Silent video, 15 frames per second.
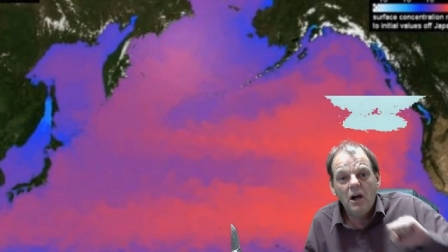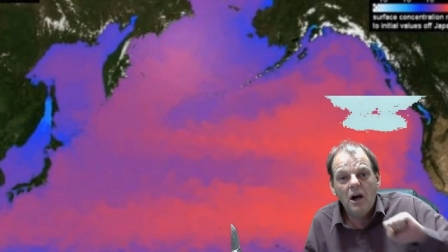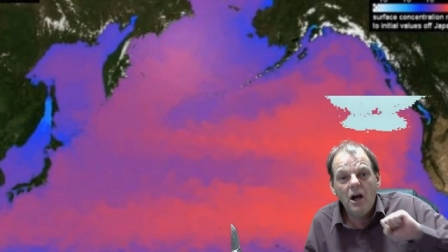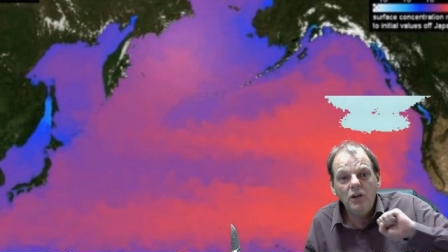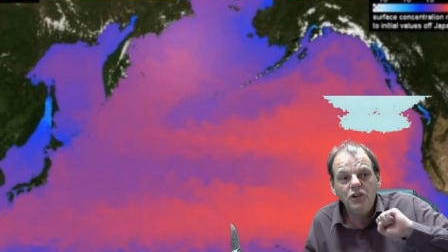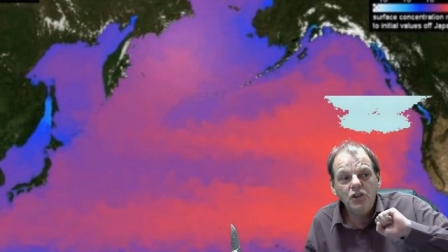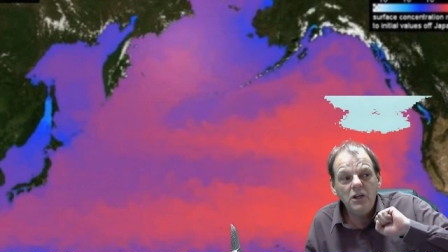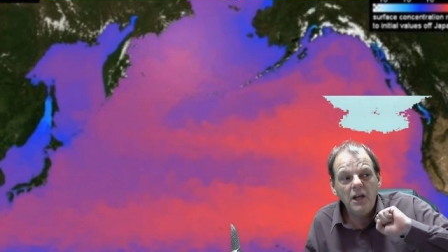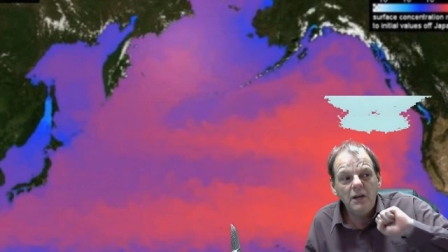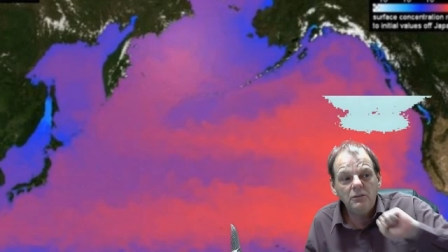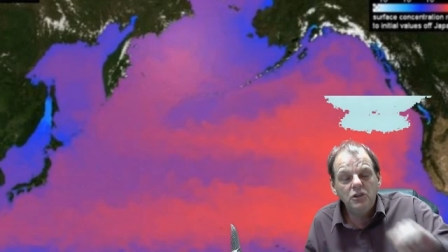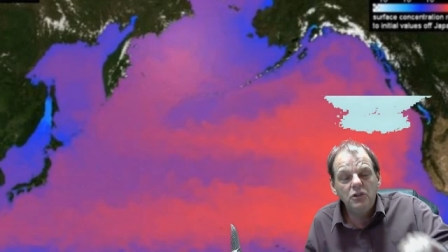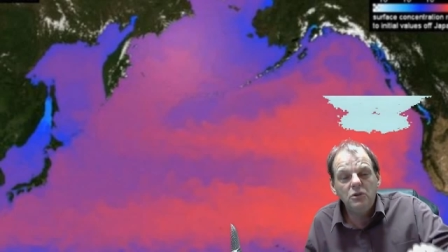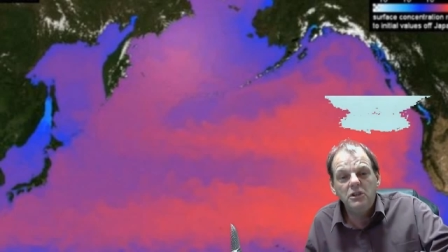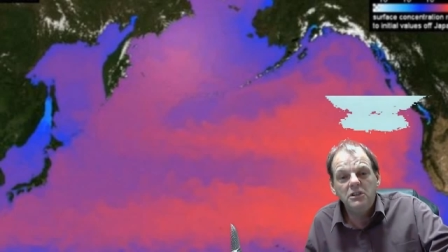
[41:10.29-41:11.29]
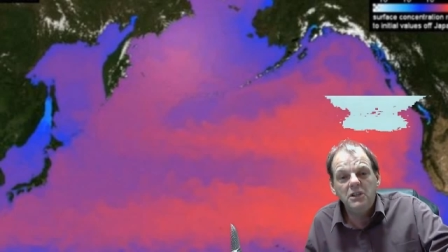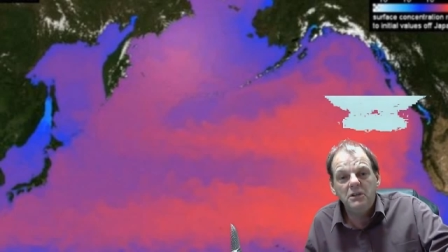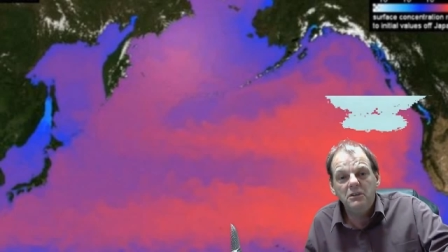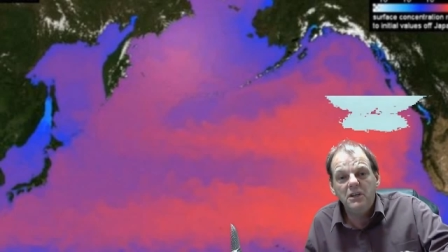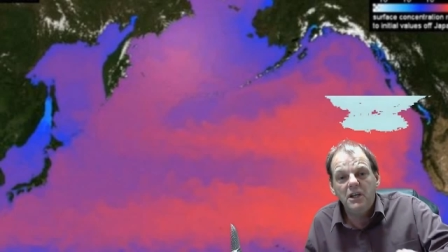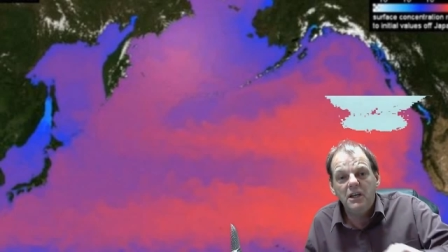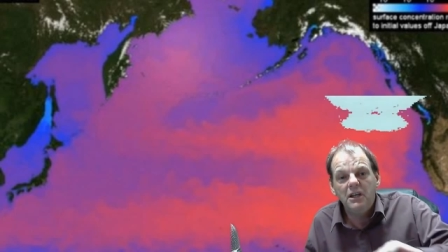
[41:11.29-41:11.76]
I shouldn't have to do this
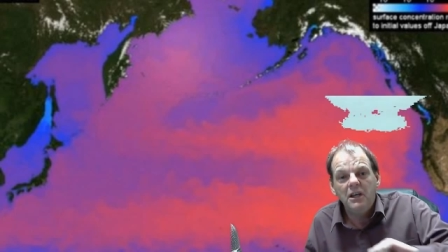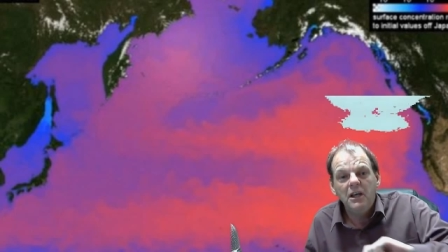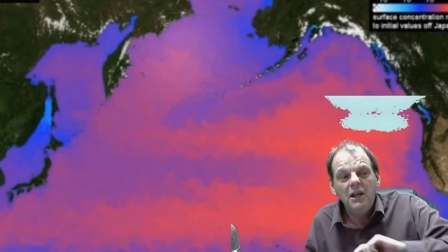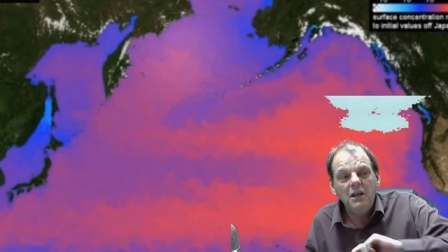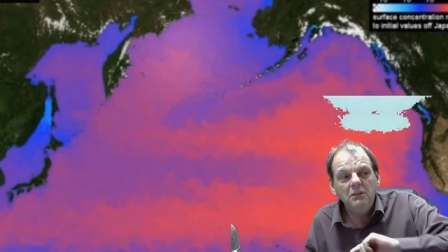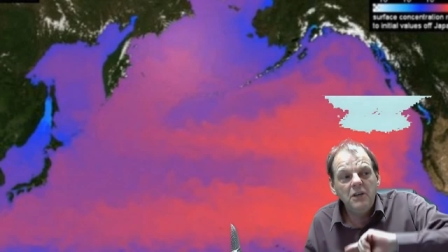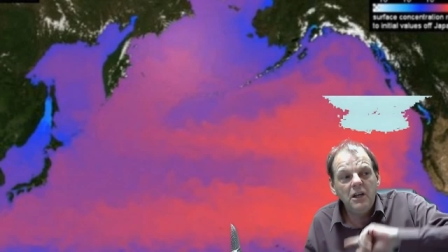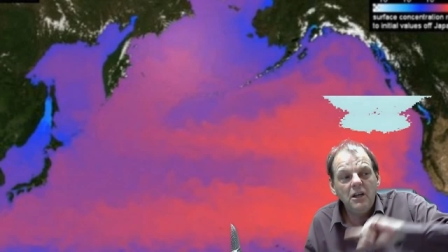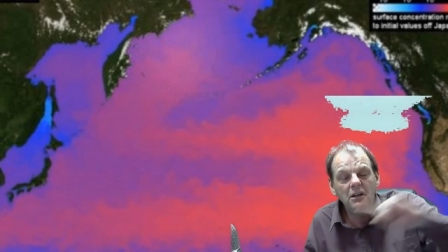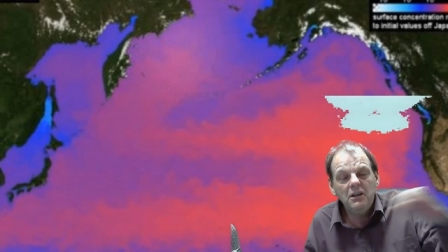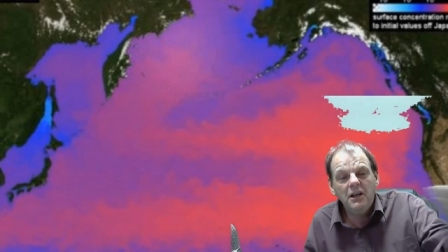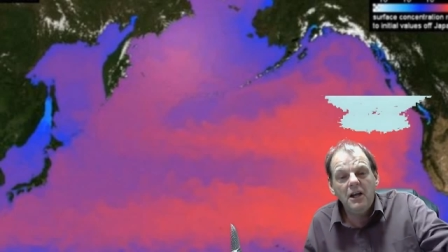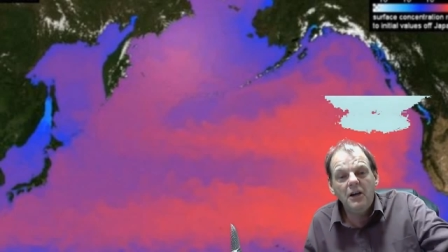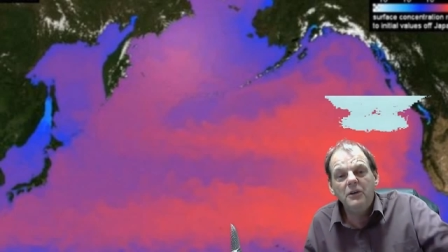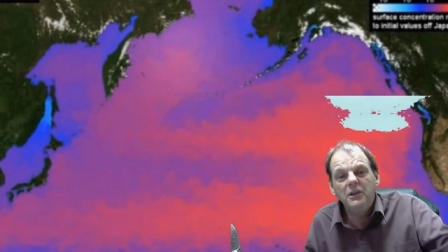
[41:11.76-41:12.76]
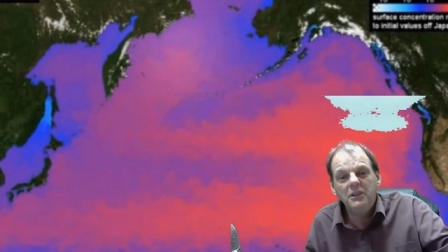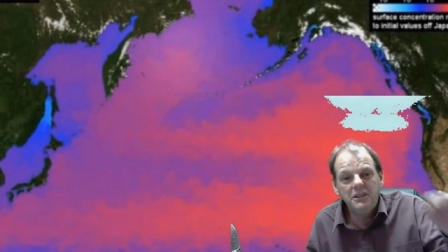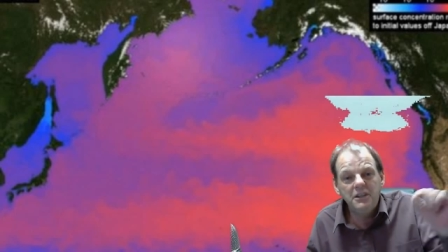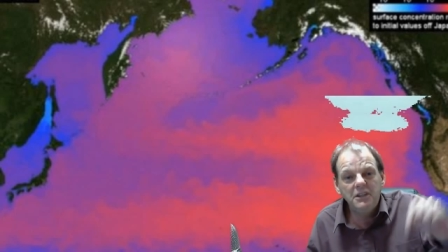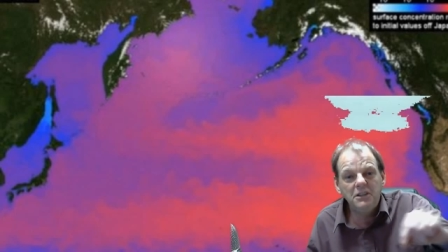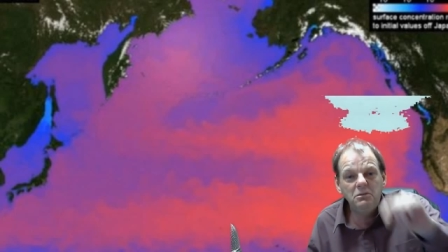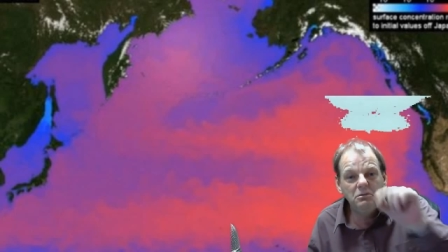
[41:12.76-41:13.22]
every day. If they all carried
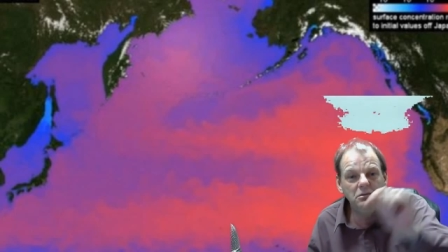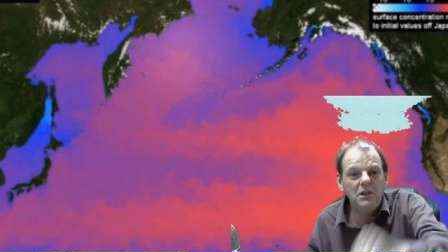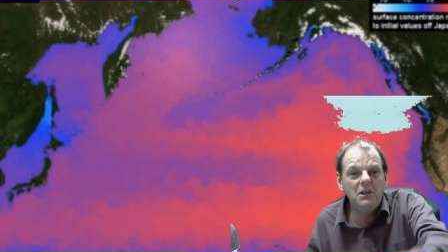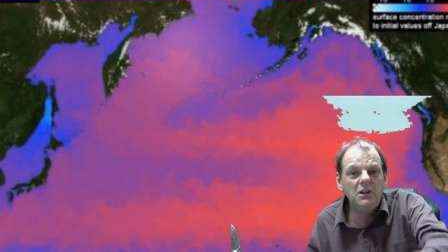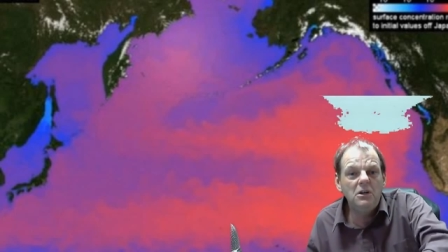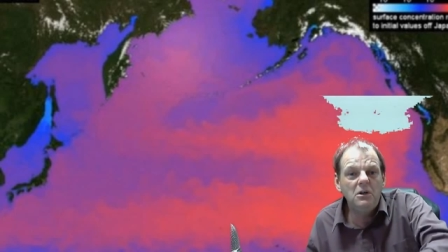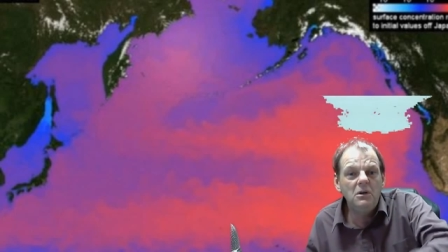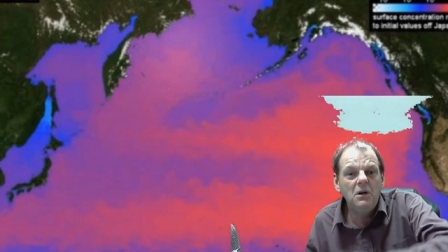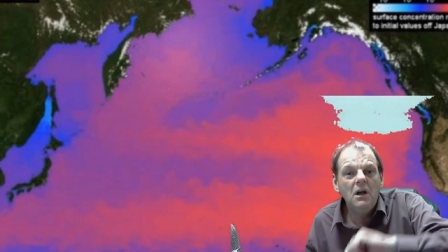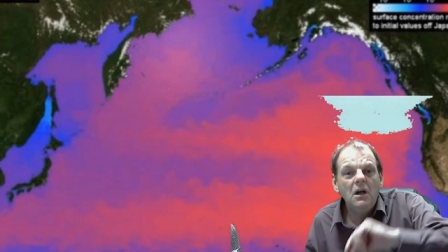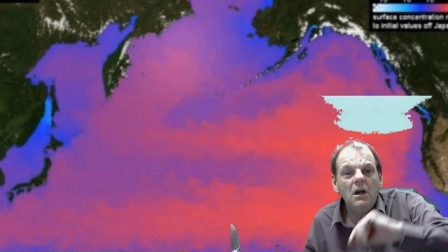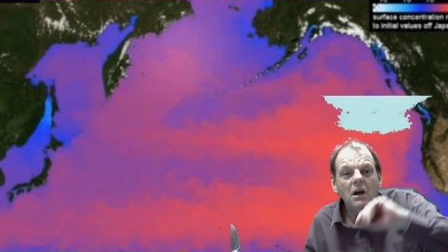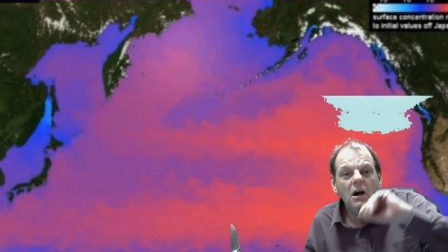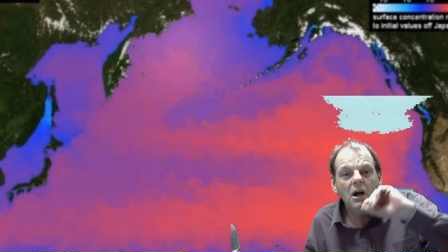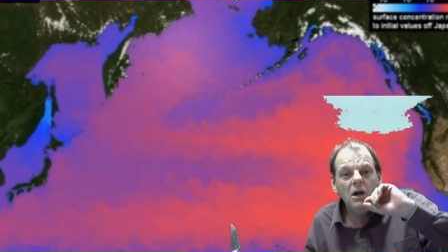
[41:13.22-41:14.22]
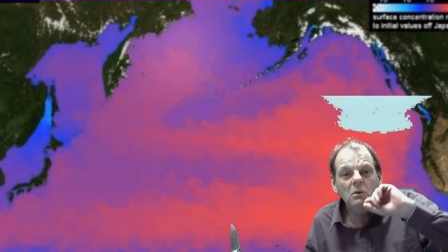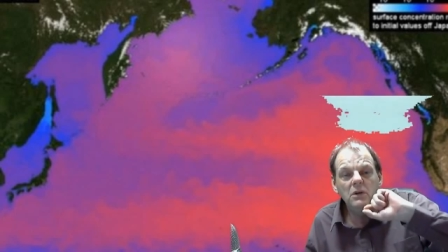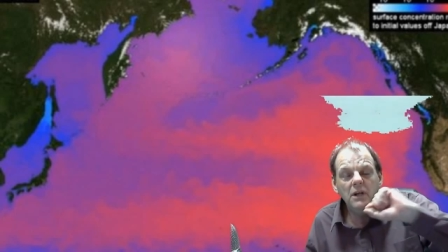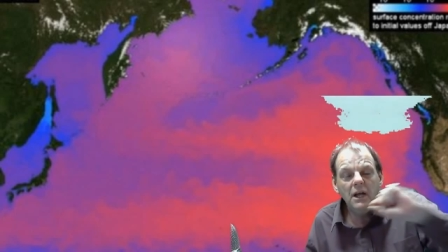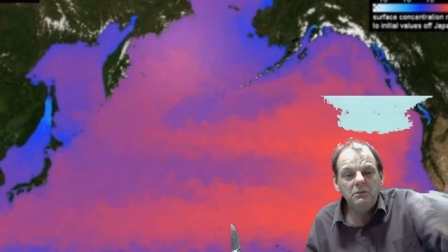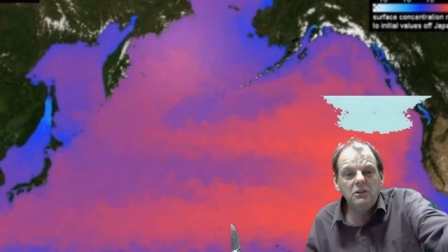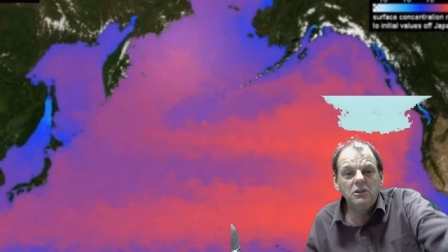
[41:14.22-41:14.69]
this video, I
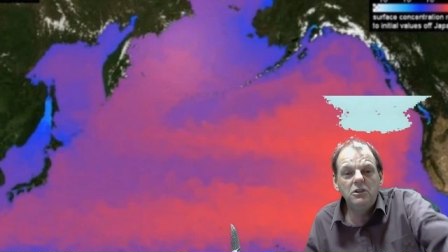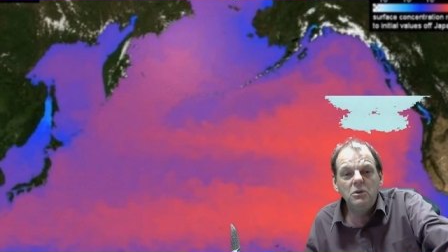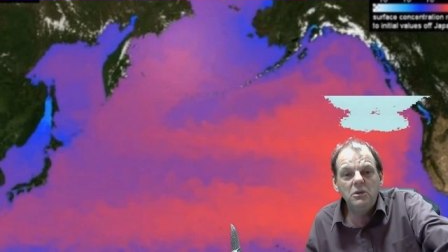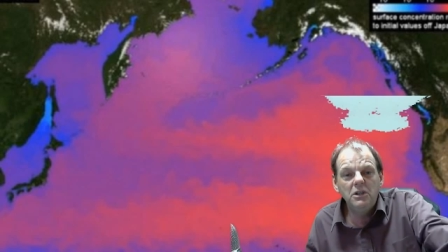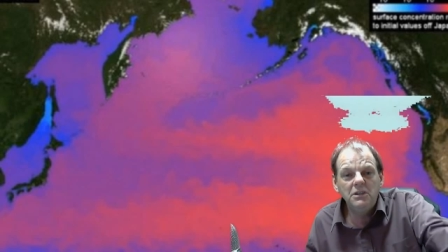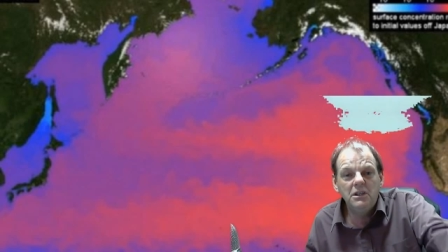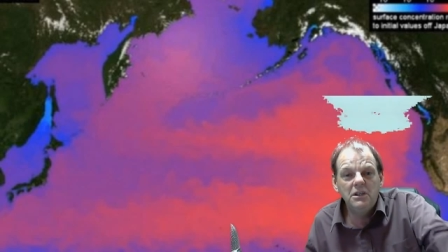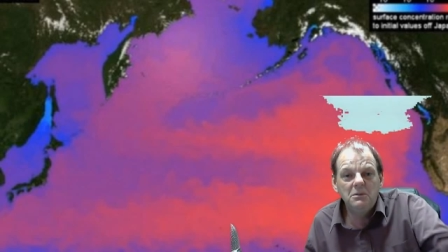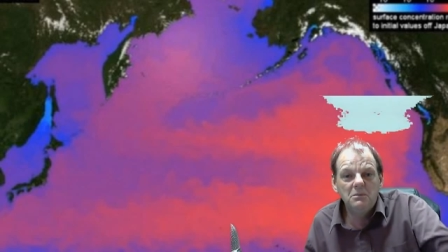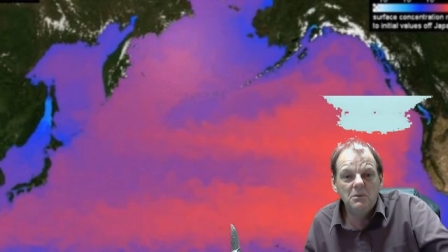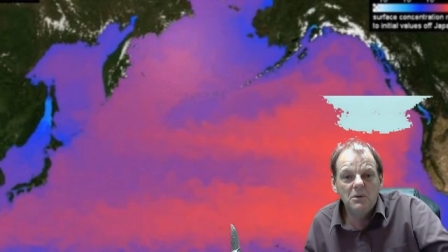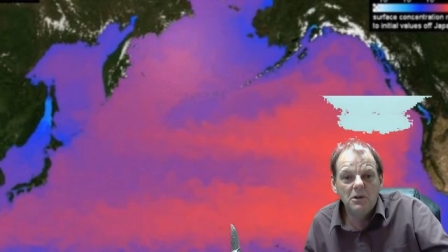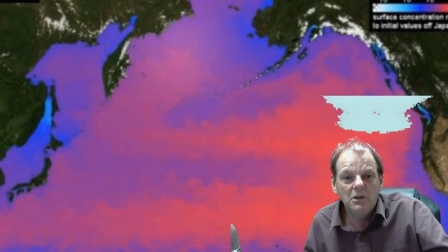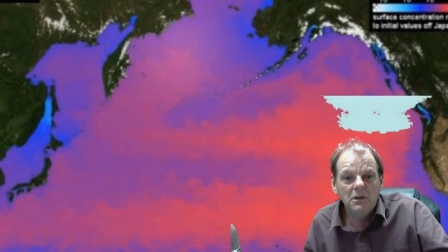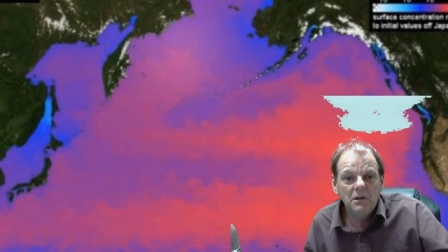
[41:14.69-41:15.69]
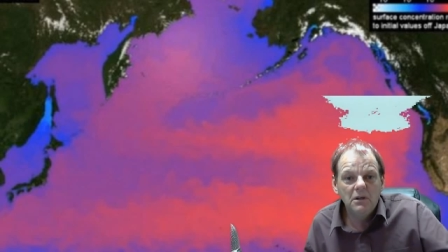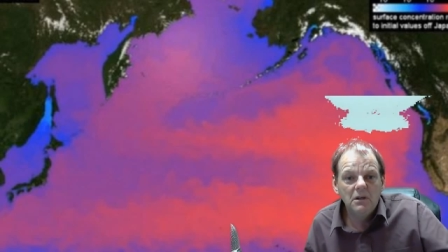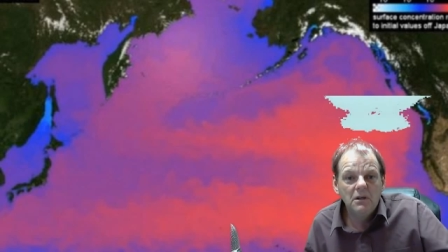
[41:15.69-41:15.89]
wouldn't have to do this anymore.